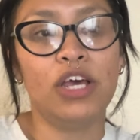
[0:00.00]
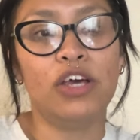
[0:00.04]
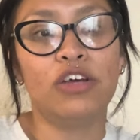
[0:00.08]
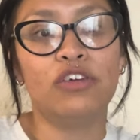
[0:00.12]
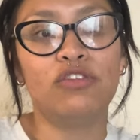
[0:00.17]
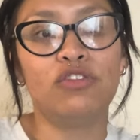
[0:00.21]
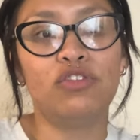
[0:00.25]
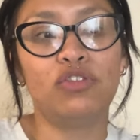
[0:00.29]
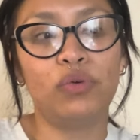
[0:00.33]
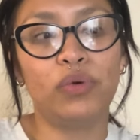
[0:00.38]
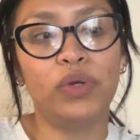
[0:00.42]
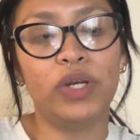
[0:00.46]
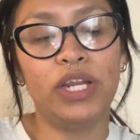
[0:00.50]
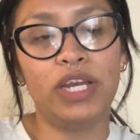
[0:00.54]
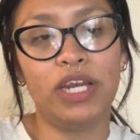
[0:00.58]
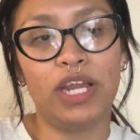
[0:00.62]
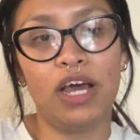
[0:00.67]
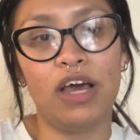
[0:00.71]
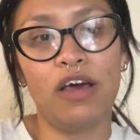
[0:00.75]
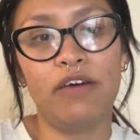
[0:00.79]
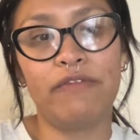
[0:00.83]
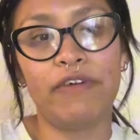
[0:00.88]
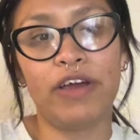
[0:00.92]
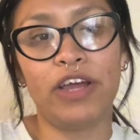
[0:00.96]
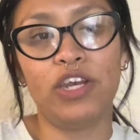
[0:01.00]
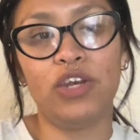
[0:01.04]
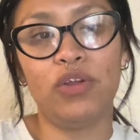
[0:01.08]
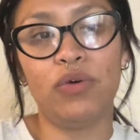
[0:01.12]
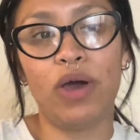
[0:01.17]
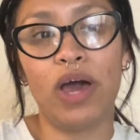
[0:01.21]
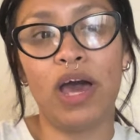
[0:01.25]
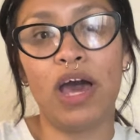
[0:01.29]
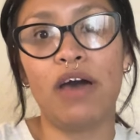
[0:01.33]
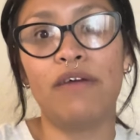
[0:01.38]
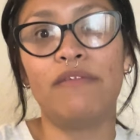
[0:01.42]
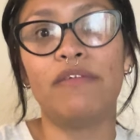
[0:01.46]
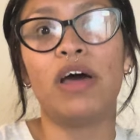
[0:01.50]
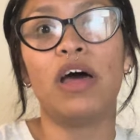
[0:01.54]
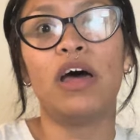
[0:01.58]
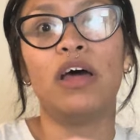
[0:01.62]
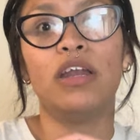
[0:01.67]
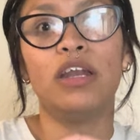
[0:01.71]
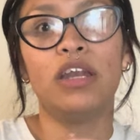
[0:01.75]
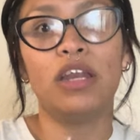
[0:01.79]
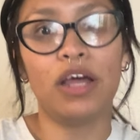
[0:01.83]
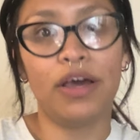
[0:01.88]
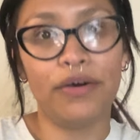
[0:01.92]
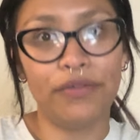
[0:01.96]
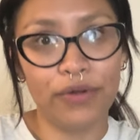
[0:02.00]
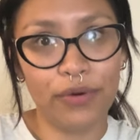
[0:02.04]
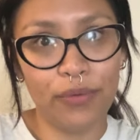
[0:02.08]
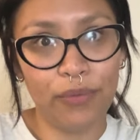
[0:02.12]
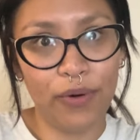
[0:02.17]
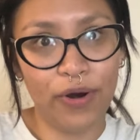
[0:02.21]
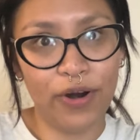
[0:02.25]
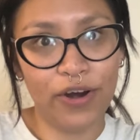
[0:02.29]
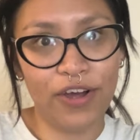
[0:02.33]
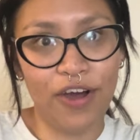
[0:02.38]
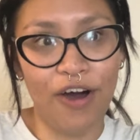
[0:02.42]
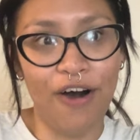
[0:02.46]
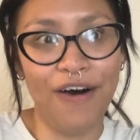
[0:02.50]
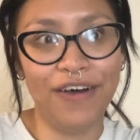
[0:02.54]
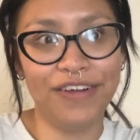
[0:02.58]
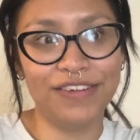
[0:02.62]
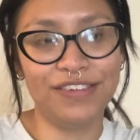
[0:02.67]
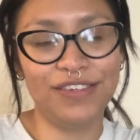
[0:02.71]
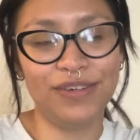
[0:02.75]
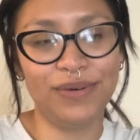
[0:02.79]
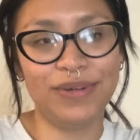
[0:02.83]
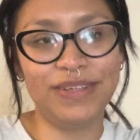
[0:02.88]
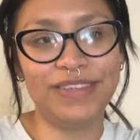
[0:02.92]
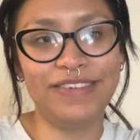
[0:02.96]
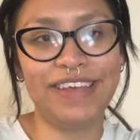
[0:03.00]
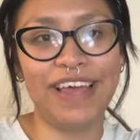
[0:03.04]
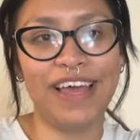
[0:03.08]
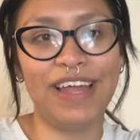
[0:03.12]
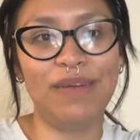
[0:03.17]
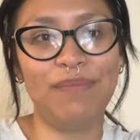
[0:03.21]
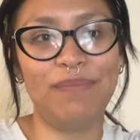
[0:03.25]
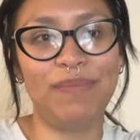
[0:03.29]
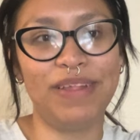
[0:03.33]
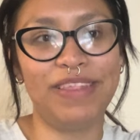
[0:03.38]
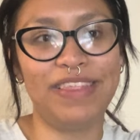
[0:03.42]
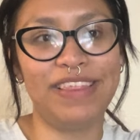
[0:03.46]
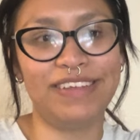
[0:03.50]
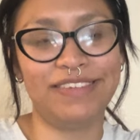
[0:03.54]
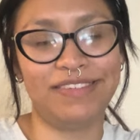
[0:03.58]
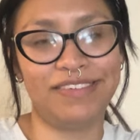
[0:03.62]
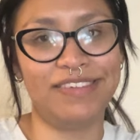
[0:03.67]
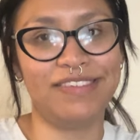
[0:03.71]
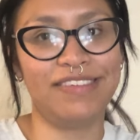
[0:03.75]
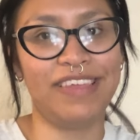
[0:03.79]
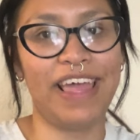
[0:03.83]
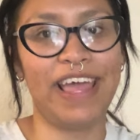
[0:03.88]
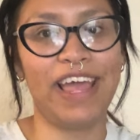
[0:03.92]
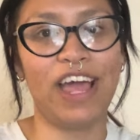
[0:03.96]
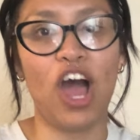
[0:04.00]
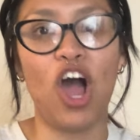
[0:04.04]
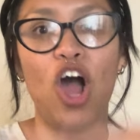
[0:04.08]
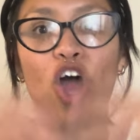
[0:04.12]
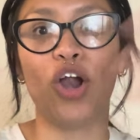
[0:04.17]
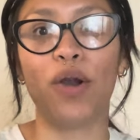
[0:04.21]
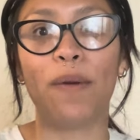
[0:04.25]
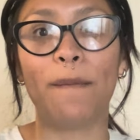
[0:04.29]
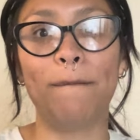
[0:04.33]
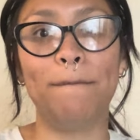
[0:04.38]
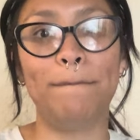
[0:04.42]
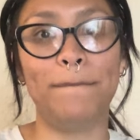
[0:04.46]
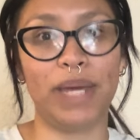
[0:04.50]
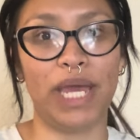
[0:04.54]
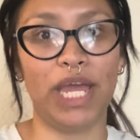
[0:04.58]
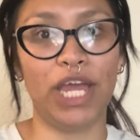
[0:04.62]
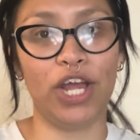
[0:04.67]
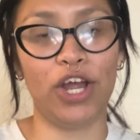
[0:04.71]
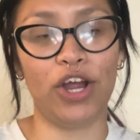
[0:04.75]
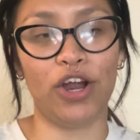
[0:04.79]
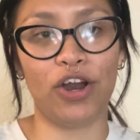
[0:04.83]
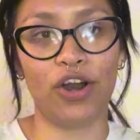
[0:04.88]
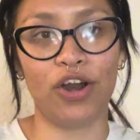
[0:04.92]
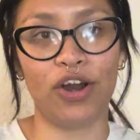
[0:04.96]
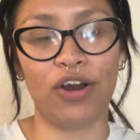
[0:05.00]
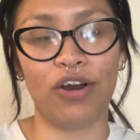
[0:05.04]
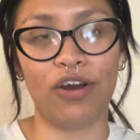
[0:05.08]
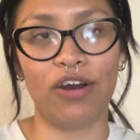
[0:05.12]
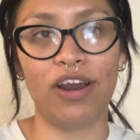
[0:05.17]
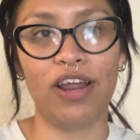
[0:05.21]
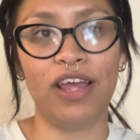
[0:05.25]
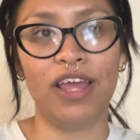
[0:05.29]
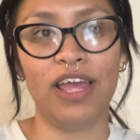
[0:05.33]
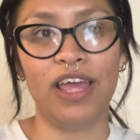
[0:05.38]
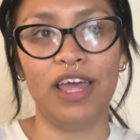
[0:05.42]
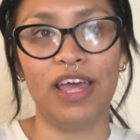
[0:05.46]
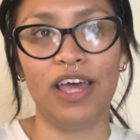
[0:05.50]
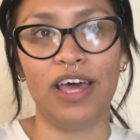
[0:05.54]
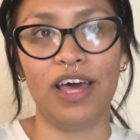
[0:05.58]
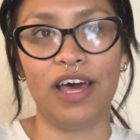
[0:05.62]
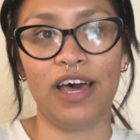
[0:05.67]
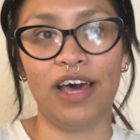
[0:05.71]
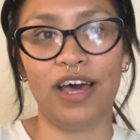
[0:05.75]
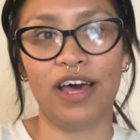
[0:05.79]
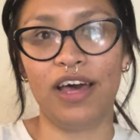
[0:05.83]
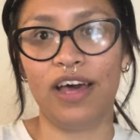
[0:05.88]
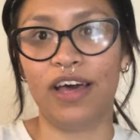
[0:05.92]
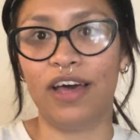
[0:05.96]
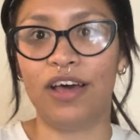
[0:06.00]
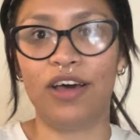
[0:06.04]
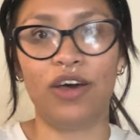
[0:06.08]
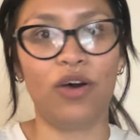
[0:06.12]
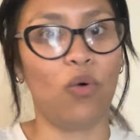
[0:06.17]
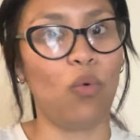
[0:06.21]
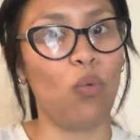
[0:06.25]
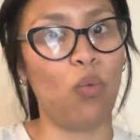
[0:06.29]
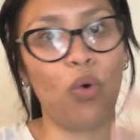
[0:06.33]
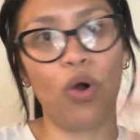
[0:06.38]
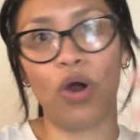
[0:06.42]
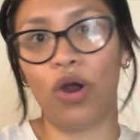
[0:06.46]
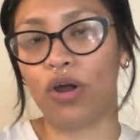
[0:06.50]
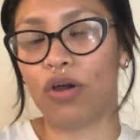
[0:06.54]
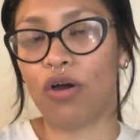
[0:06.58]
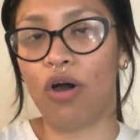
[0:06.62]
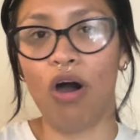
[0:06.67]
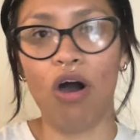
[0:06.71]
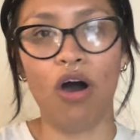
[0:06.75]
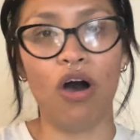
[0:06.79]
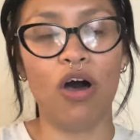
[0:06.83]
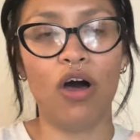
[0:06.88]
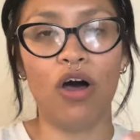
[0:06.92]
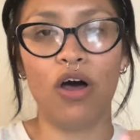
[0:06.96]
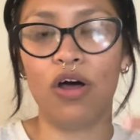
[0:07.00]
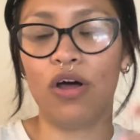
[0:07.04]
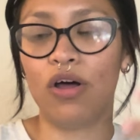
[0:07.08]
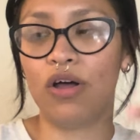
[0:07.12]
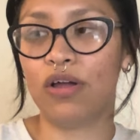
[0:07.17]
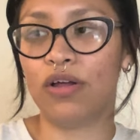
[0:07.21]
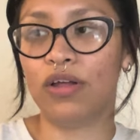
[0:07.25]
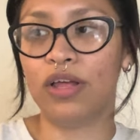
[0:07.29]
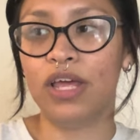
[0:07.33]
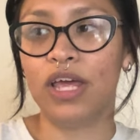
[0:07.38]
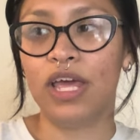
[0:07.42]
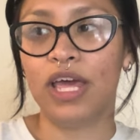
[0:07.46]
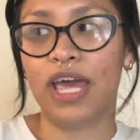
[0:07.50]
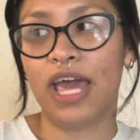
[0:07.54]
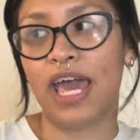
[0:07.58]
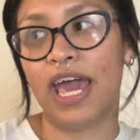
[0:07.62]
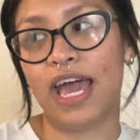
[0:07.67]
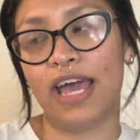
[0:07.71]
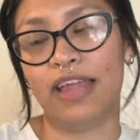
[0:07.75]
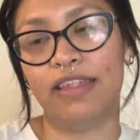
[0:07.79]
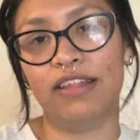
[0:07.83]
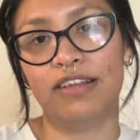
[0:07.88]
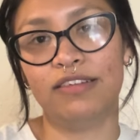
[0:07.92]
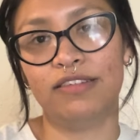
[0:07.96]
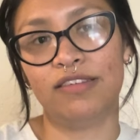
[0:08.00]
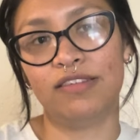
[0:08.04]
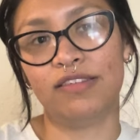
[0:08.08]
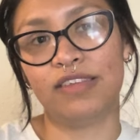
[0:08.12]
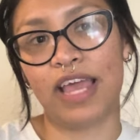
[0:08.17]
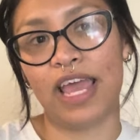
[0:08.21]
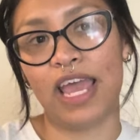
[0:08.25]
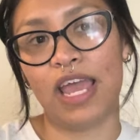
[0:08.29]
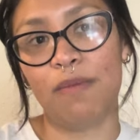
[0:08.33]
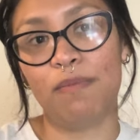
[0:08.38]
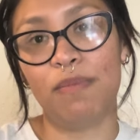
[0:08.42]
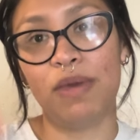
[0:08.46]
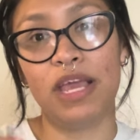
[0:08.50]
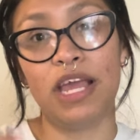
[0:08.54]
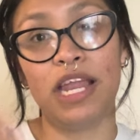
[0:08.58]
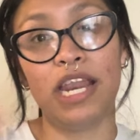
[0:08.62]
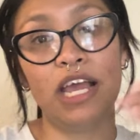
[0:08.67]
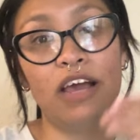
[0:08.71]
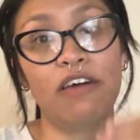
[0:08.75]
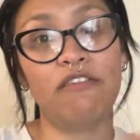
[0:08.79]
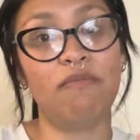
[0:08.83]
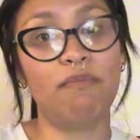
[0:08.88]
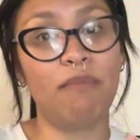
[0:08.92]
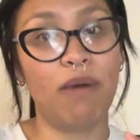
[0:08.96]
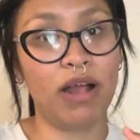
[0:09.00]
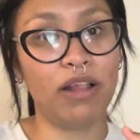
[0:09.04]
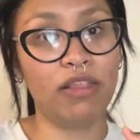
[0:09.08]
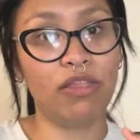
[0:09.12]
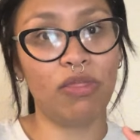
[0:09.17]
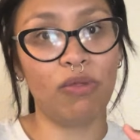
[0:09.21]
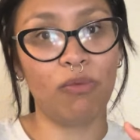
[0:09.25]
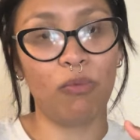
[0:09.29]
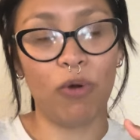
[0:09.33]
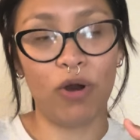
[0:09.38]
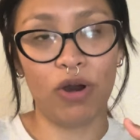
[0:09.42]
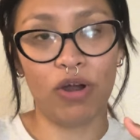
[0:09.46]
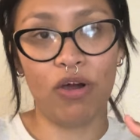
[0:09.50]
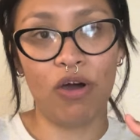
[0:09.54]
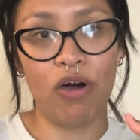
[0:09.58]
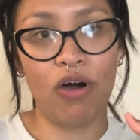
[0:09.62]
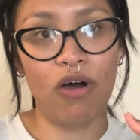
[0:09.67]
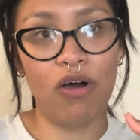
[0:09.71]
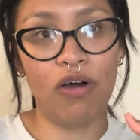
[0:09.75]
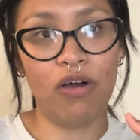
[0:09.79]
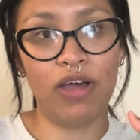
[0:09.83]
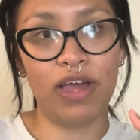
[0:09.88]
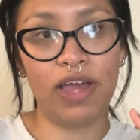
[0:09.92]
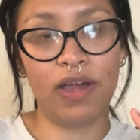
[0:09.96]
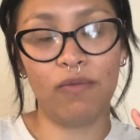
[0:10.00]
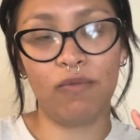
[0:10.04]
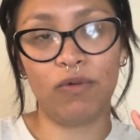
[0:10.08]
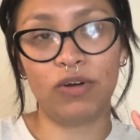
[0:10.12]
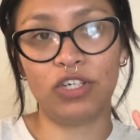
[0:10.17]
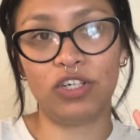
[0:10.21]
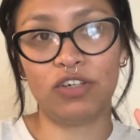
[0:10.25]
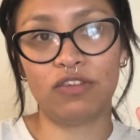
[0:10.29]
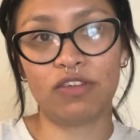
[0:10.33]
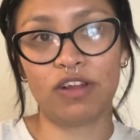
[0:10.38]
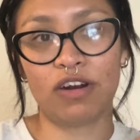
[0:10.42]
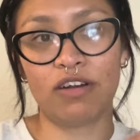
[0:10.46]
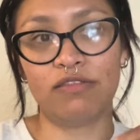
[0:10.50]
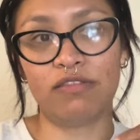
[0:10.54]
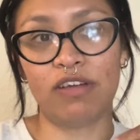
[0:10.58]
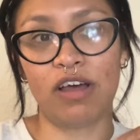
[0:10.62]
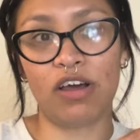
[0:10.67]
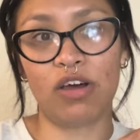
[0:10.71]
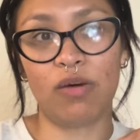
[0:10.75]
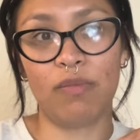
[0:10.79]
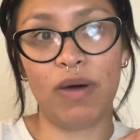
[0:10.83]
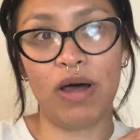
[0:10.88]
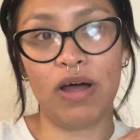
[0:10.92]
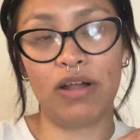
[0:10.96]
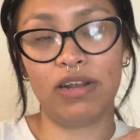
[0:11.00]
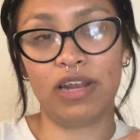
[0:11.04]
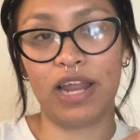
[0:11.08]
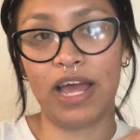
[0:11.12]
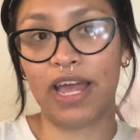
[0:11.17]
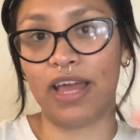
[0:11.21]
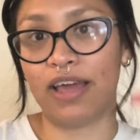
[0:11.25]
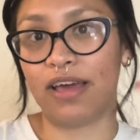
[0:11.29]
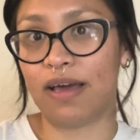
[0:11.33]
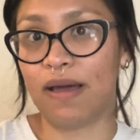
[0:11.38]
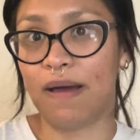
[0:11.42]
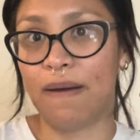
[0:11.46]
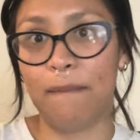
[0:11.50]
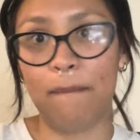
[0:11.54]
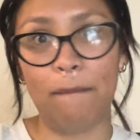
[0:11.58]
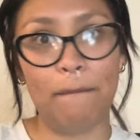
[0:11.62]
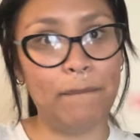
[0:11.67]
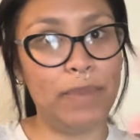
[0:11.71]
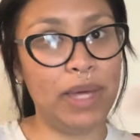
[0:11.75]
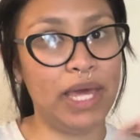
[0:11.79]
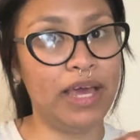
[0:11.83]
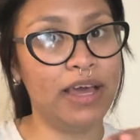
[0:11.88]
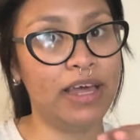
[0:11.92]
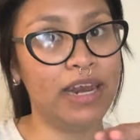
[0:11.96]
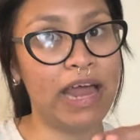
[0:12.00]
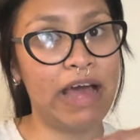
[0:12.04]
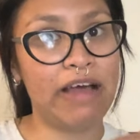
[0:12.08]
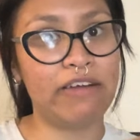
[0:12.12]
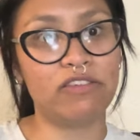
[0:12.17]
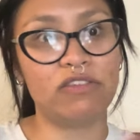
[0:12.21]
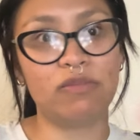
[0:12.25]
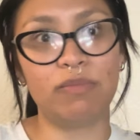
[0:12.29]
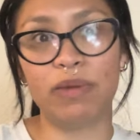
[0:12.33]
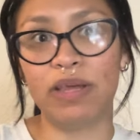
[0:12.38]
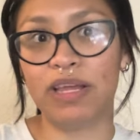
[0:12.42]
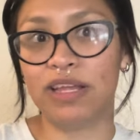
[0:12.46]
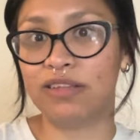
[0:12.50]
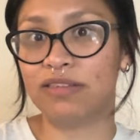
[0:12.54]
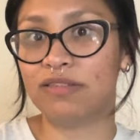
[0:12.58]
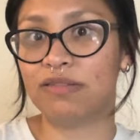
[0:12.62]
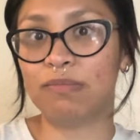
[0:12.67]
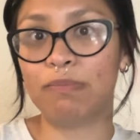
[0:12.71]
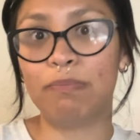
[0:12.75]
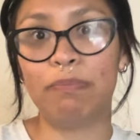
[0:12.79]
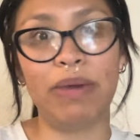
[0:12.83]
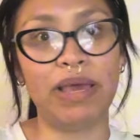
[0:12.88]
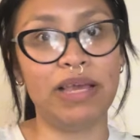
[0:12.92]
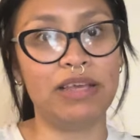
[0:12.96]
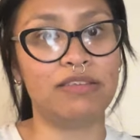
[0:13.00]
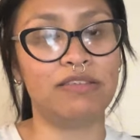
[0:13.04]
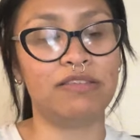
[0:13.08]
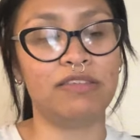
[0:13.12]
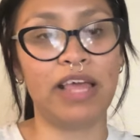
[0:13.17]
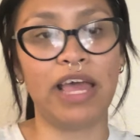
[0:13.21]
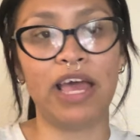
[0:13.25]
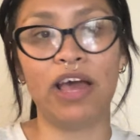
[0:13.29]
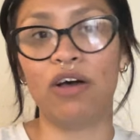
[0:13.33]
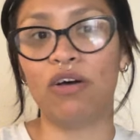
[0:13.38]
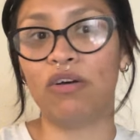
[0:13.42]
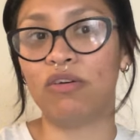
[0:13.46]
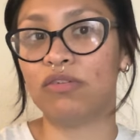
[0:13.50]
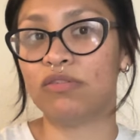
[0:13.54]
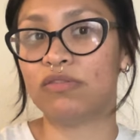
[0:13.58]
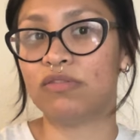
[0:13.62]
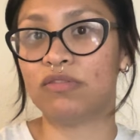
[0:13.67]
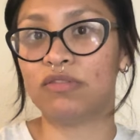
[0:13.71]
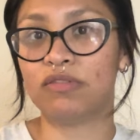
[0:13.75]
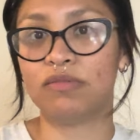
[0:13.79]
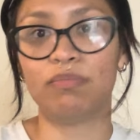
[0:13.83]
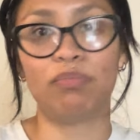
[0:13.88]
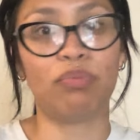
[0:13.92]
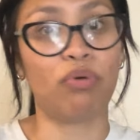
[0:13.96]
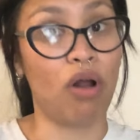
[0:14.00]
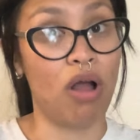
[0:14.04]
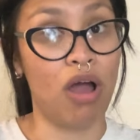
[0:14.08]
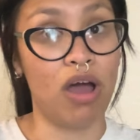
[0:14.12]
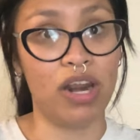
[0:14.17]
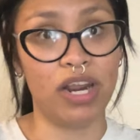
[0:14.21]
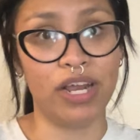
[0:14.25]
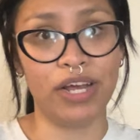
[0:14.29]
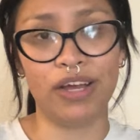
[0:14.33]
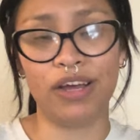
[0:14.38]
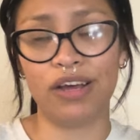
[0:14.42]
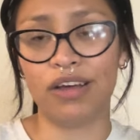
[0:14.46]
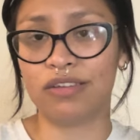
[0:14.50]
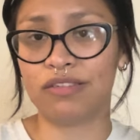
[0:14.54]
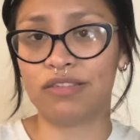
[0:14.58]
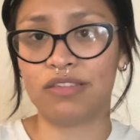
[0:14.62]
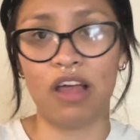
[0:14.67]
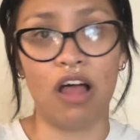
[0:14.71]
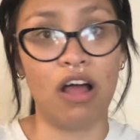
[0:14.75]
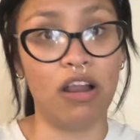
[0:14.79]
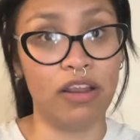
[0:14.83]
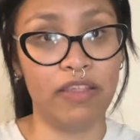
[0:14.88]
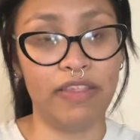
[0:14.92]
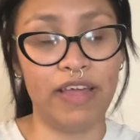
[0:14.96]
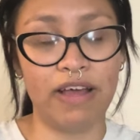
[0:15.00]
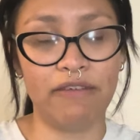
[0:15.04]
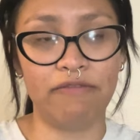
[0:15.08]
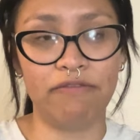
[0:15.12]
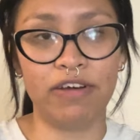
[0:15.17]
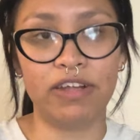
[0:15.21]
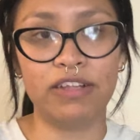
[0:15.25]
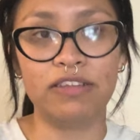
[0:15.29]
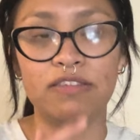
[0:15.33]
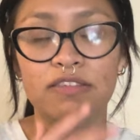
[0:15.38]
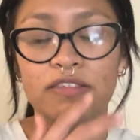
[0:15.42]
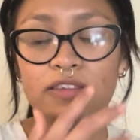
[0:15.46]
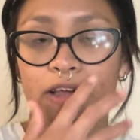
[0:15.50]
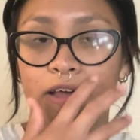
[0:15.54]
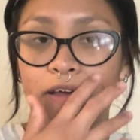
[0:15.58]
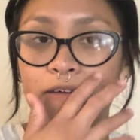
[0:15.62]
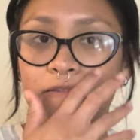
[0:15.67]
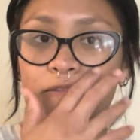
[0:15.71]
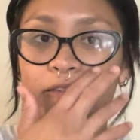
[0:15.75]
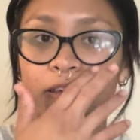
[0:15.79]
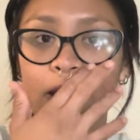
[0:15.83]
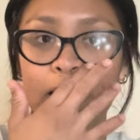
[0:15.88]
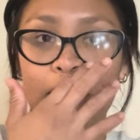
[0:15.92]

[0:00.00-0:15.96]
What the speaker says: Soon enough, I do have another work call to attend, but this is like our bigger work call, and this is a beginning of month work call, and we're just going to talk about like big announcements, big sales, products, all of that fun stuff.